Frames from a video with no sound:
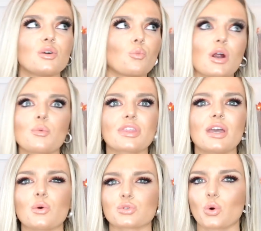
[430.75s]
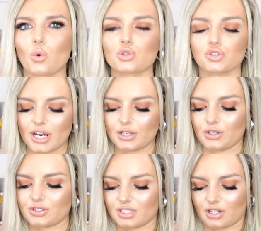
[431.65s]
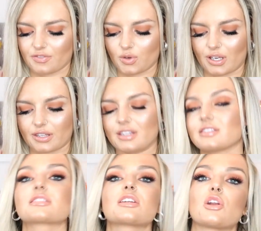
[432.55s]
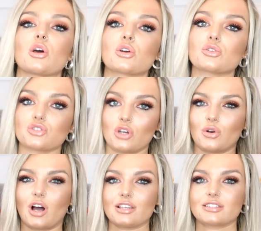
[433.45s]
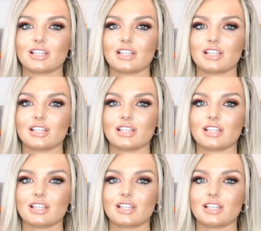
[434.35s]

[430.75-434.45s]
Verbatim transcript: wear it with heels or trainers and I feel like this is going to look so nice.